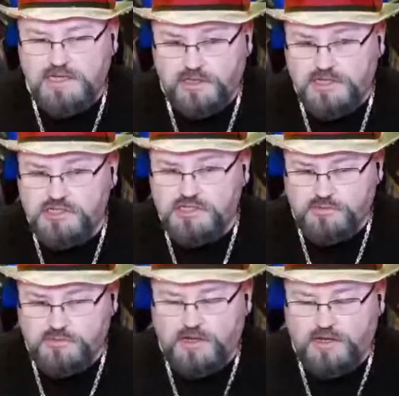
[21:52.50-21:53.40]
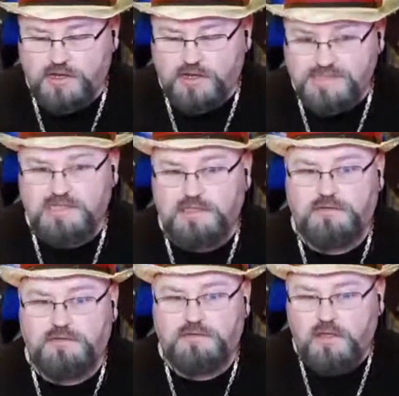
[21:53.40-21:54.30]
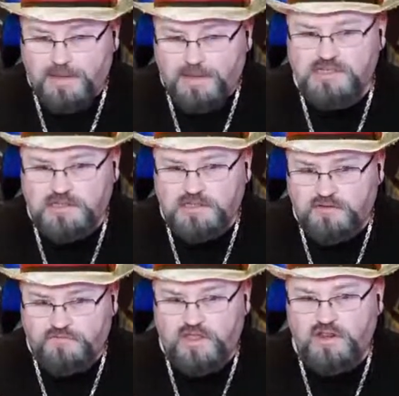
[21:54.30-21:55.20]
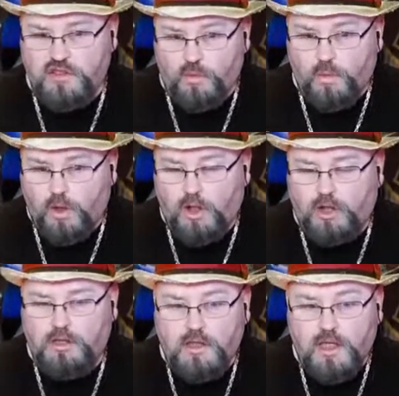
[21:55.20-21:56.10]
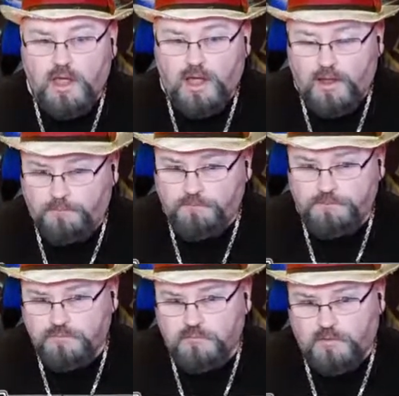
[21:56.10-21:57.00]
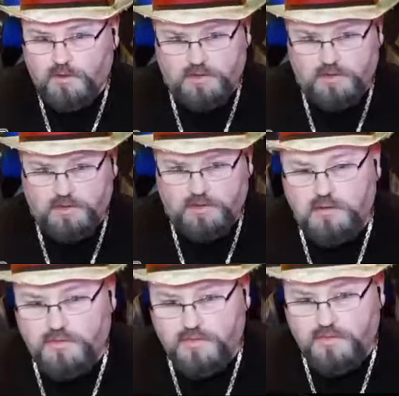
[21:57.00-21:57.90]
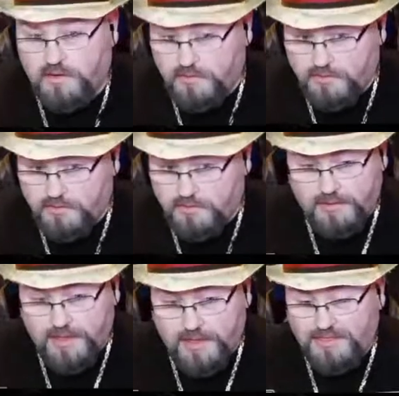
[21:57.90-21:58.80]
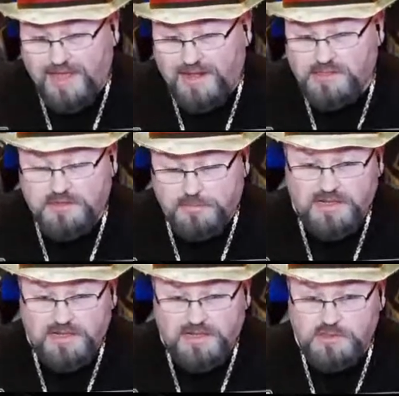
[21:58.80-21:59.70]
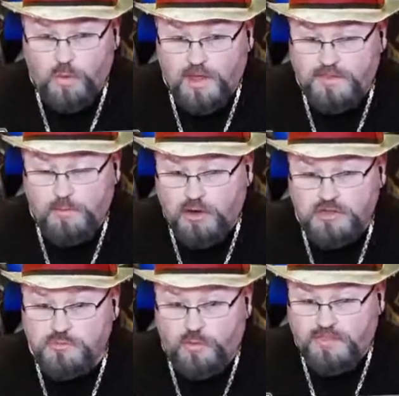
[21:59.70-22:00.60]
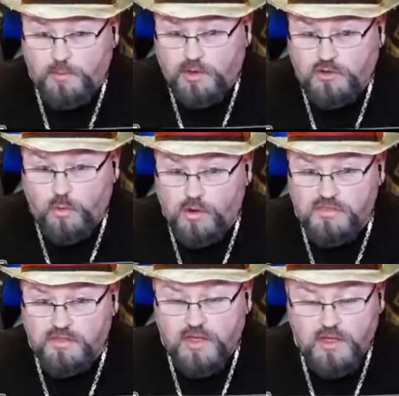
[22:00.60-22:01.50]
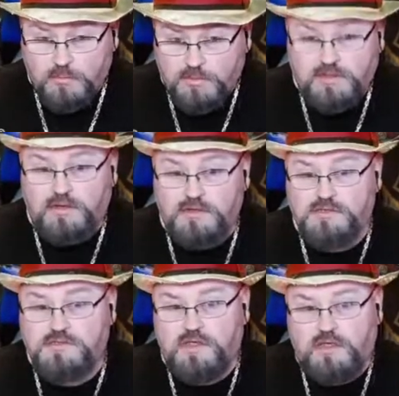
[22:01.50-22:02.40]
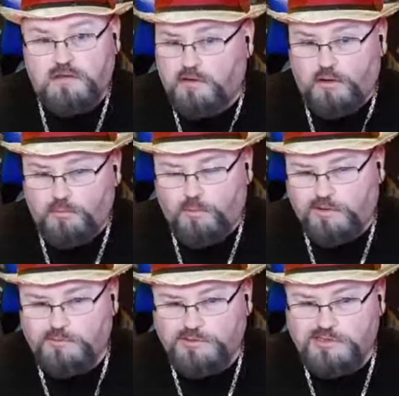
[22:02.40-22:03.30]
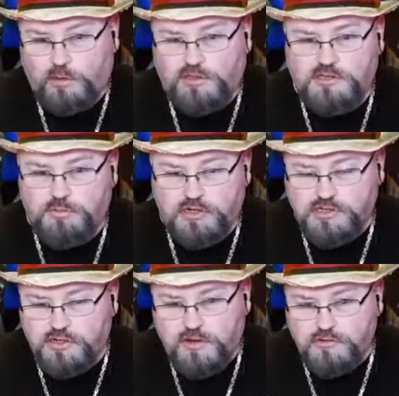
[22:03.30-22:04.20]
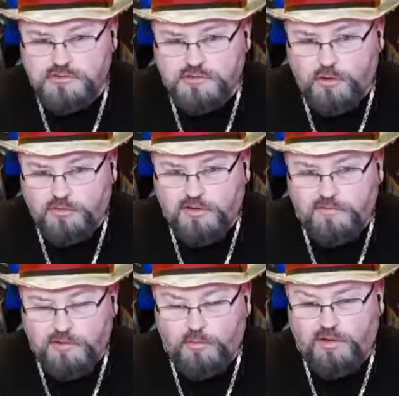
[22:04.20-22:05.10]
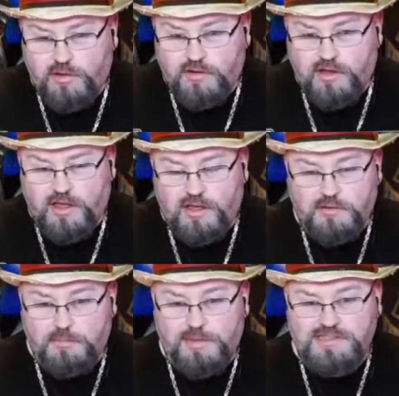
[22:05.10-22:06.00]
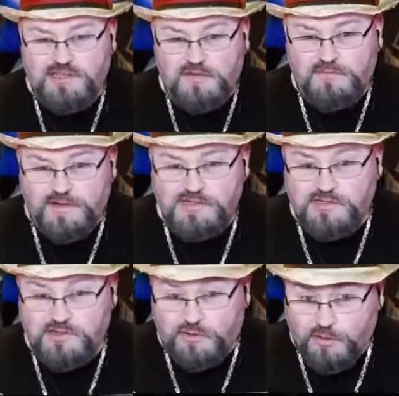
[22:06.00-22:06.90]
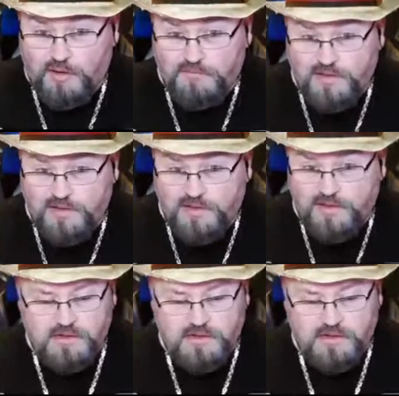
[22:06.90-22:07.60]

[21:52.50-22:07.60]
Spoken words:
The Legion was there to basically defend the wall. And that is, to me, it says why they went north, because what's the old expression? There's your best defense is a good offense.